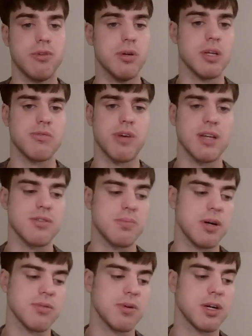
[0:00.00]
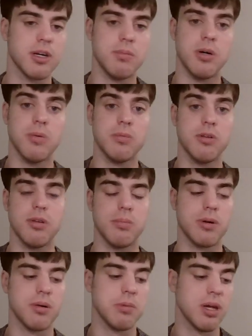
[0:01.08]
food as fast as possible. I come home to the
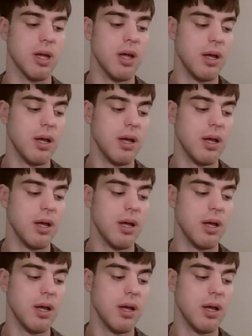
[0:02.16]
apartment.